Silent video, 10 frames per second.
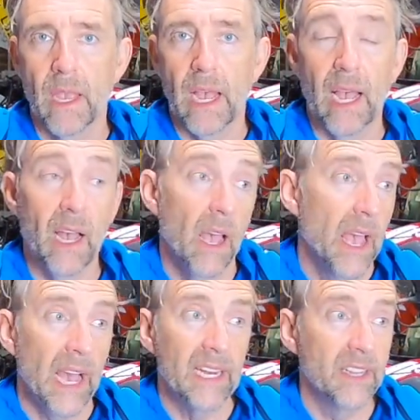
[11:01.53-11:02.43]
And
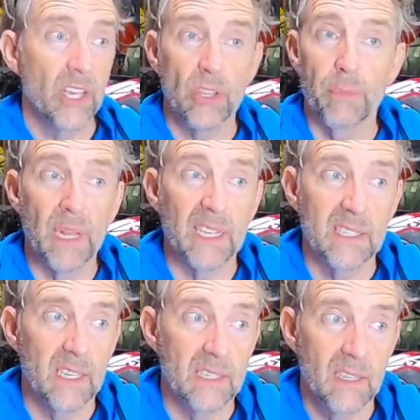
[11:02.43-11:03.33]
in the other
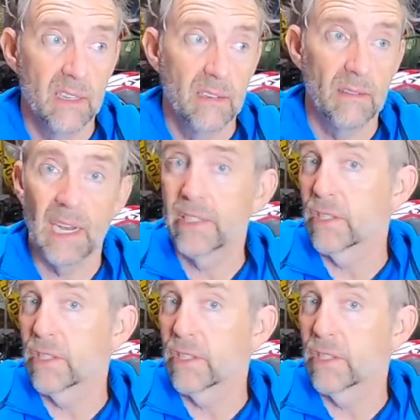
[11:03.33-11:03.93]
places, I